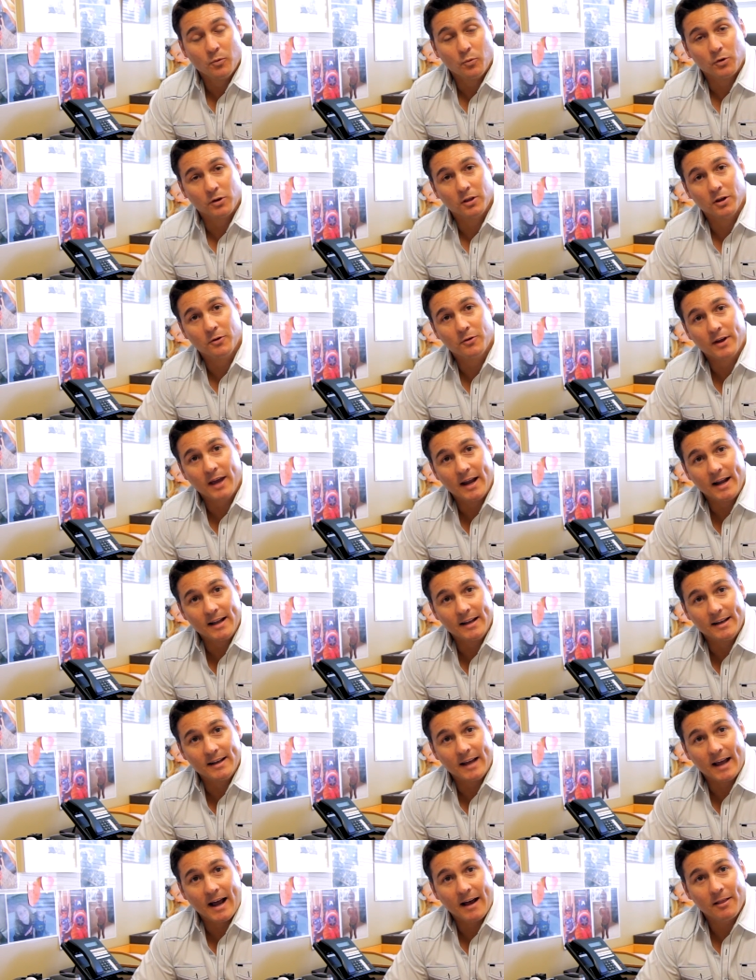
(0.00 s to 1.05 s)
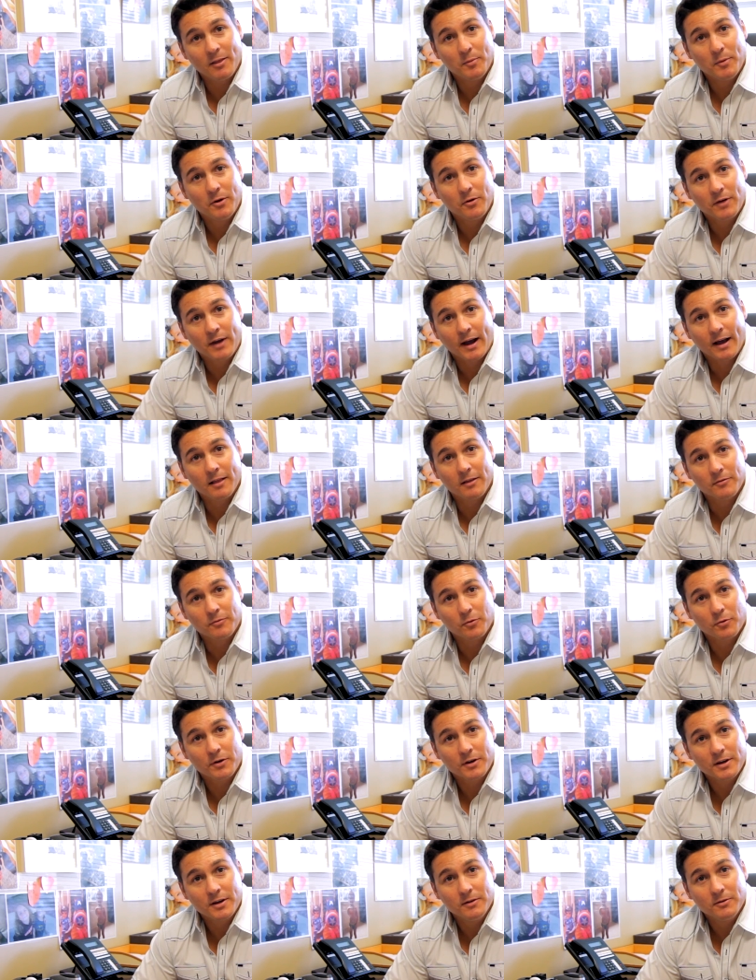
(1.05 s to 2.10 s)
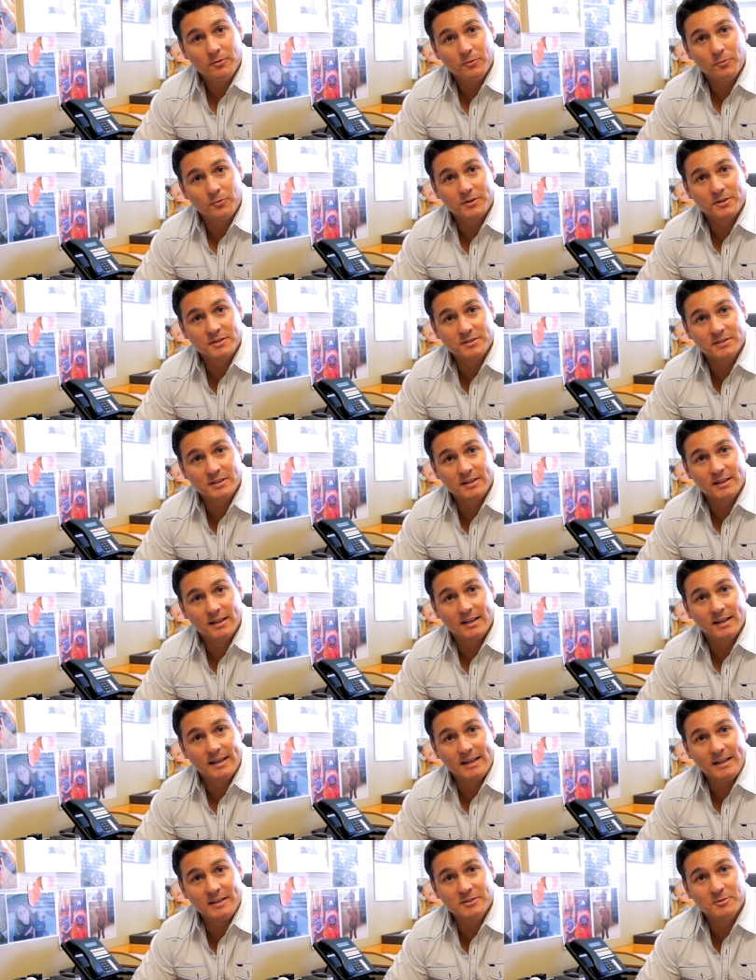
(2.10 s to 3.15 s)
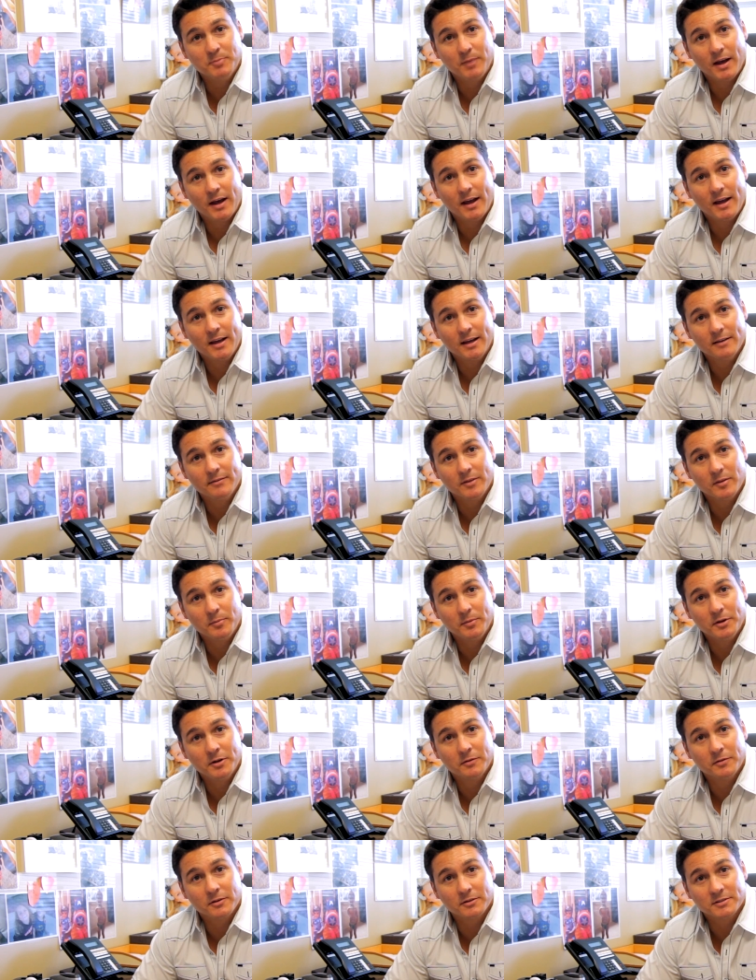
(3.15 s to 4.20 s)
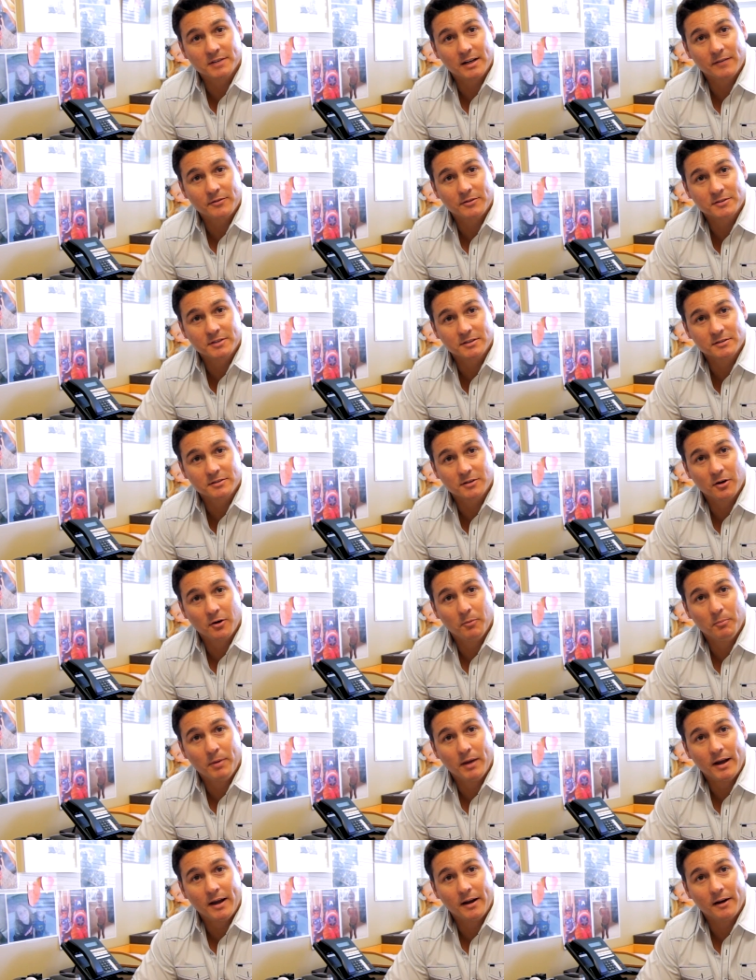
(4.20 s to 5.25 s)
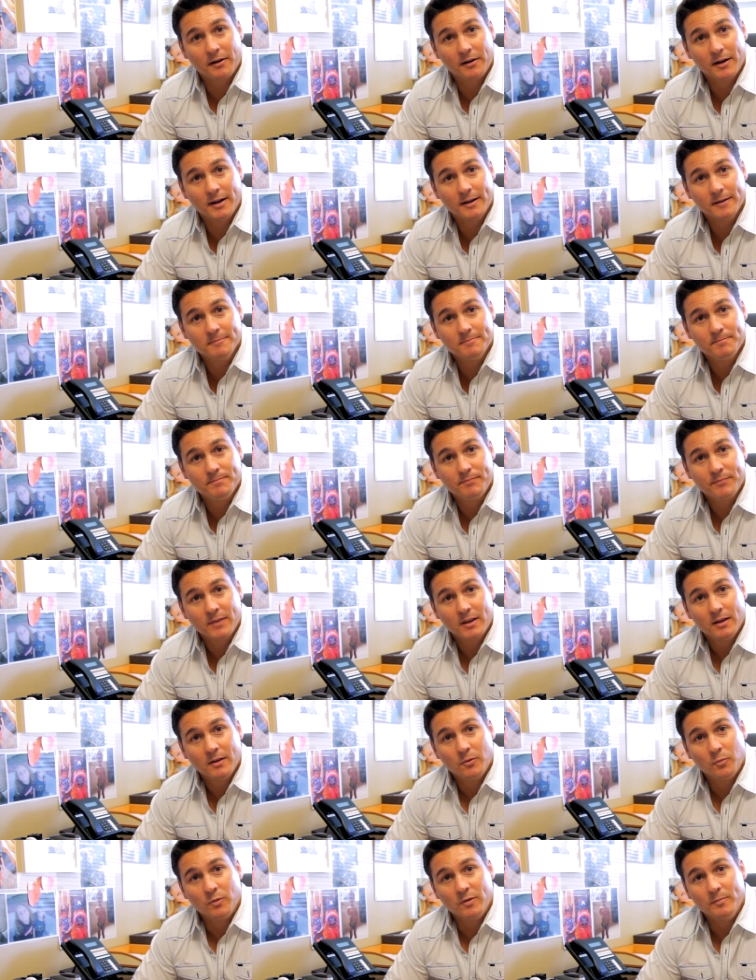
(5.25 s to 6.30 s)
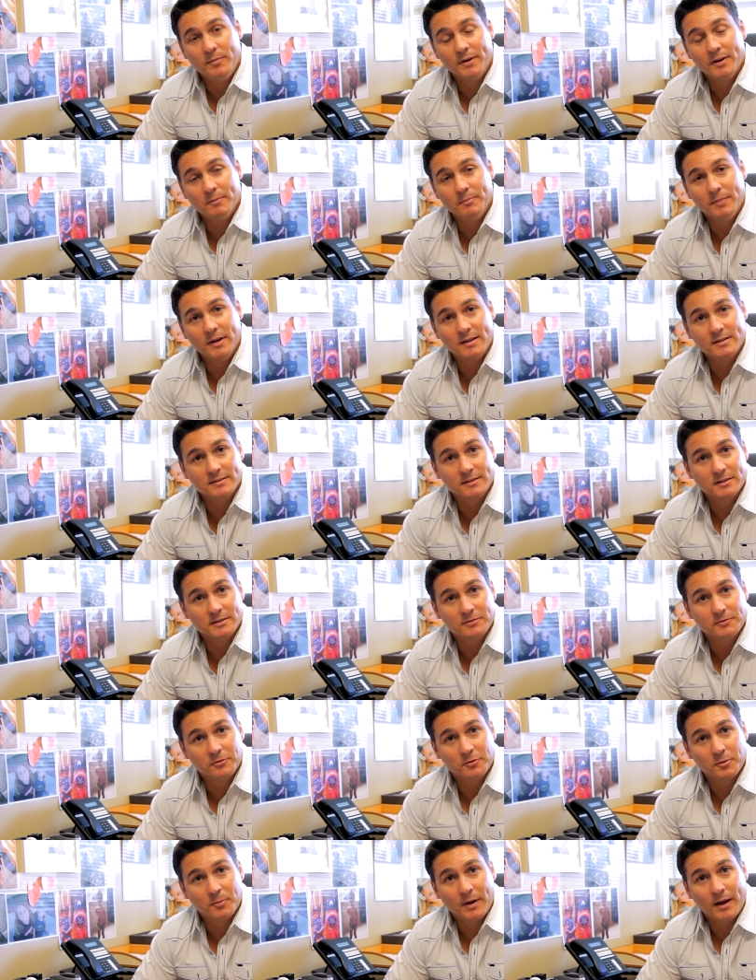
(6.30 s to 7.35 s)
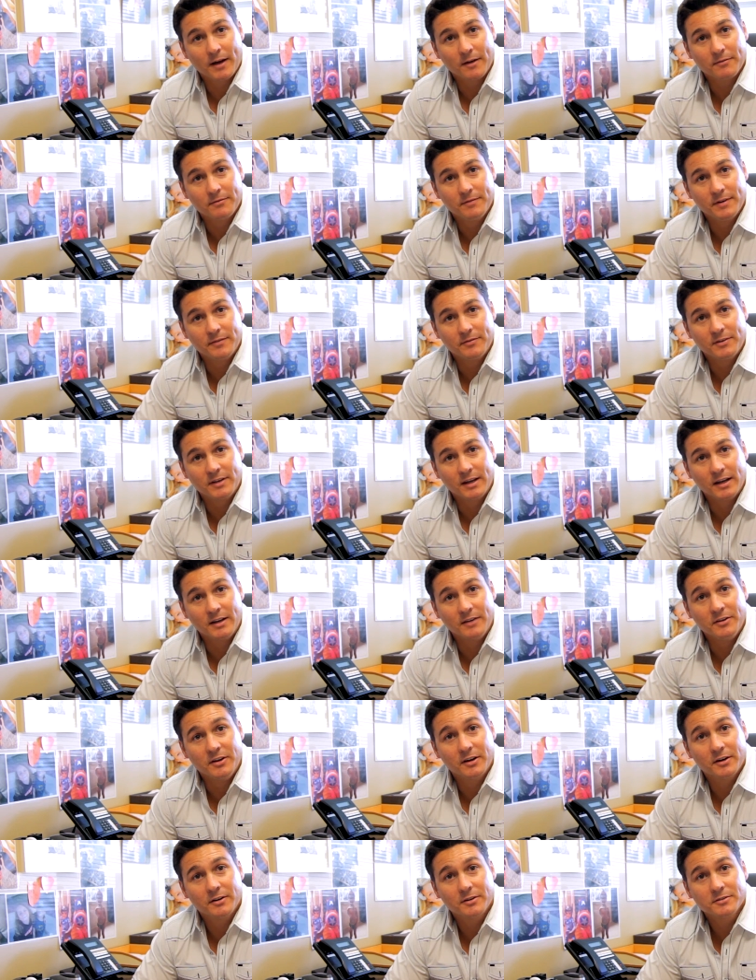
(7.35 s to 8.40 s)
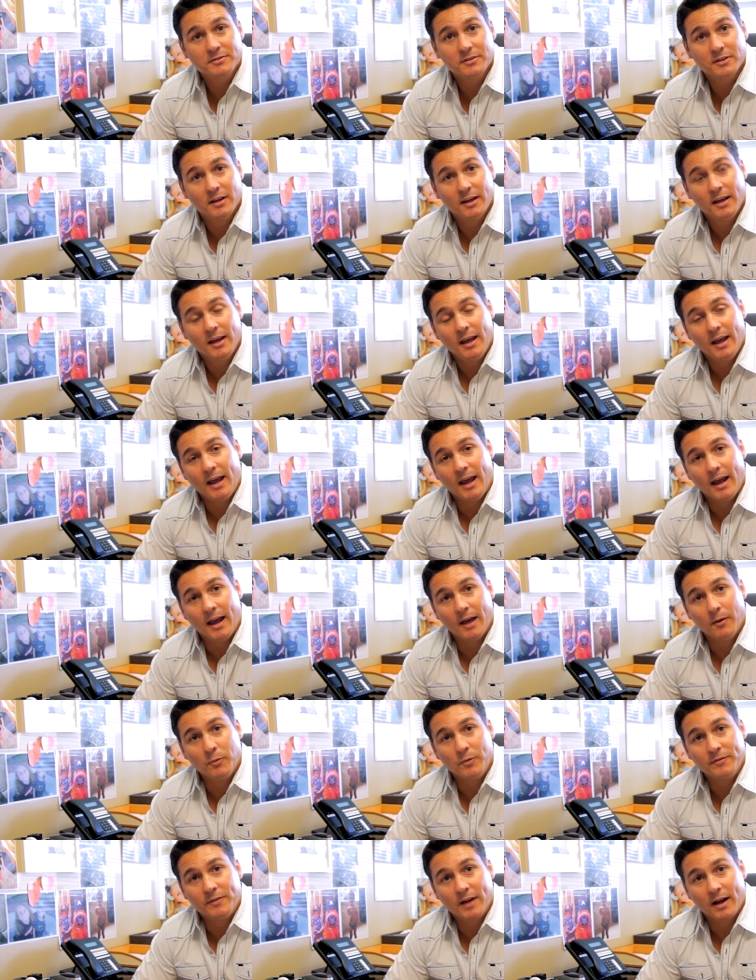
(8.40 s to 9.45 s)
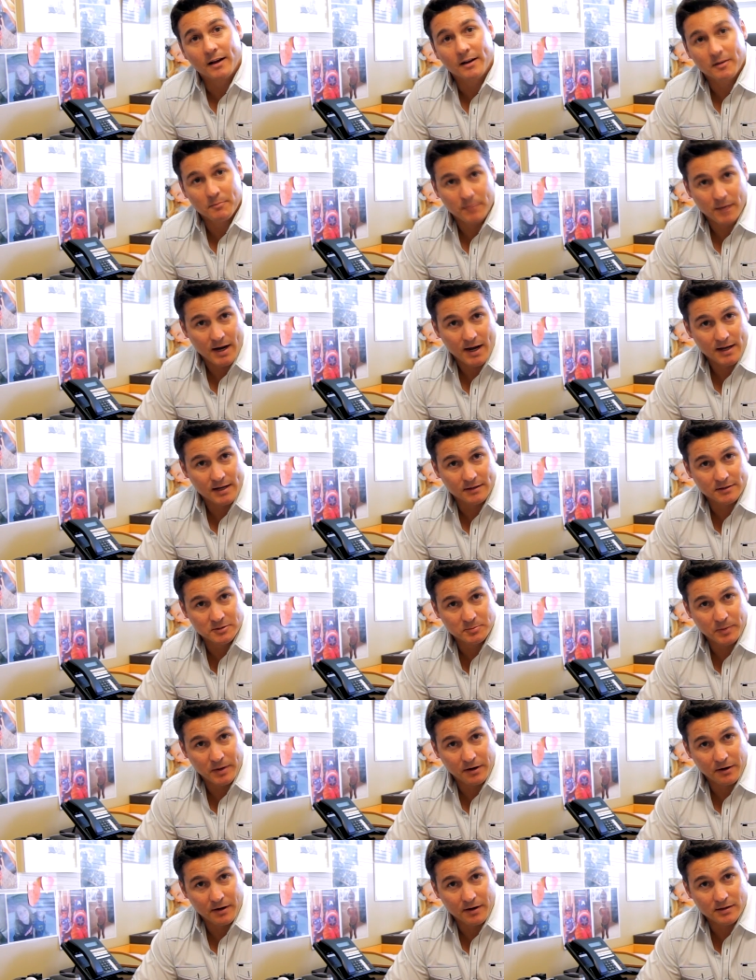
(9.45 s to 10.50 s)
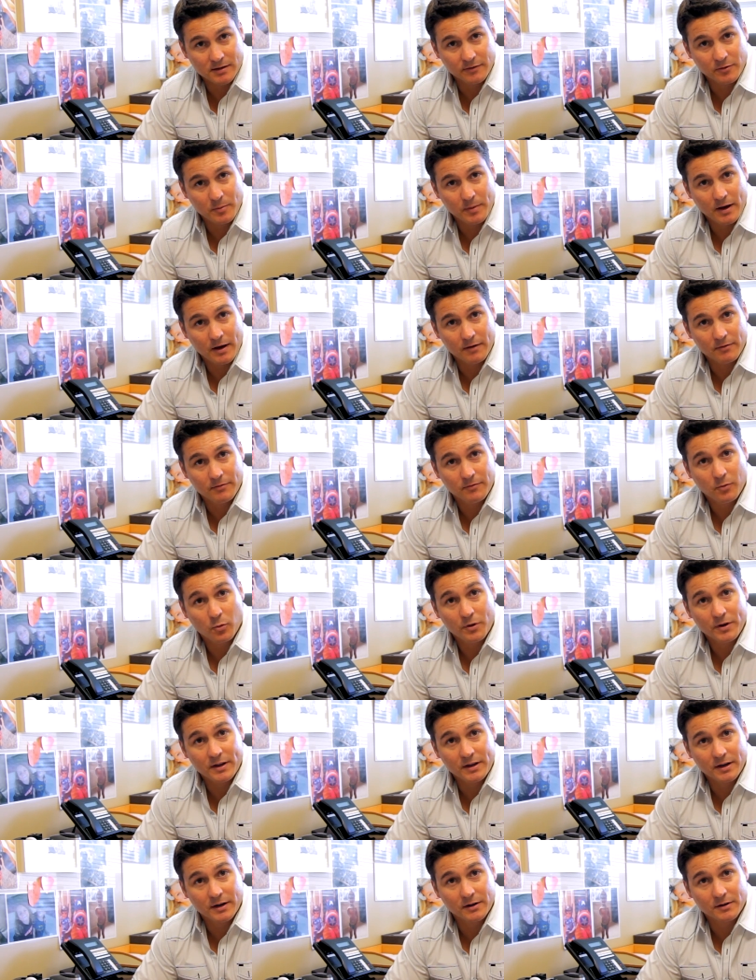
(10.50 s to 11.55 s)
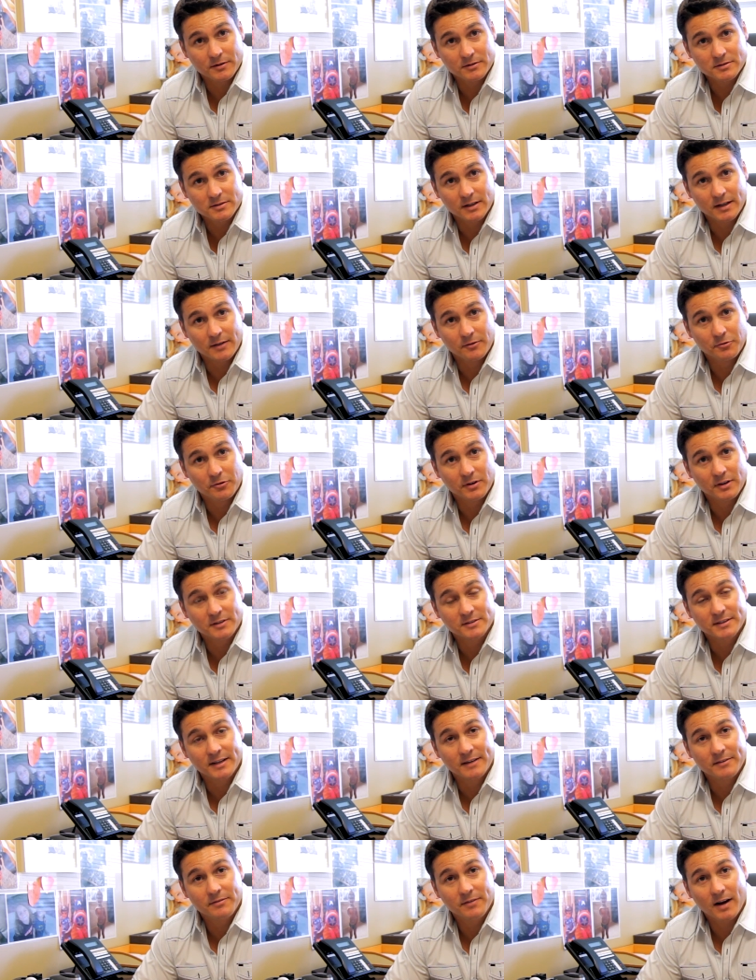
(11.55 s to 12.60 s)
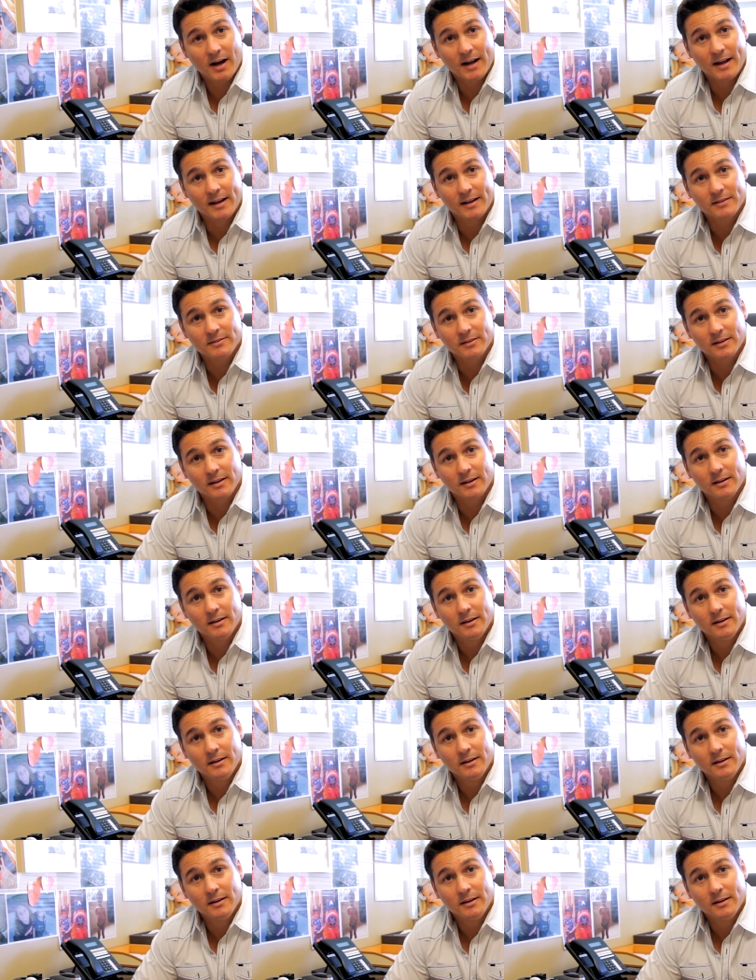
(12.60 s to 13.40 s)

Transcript: We're located in Alamo, California, which is in the East Bay of the beautiful San Francisco Bay Area. We've been in business for about 15 years, and we've got combined experience of about 40 years in real estate financing.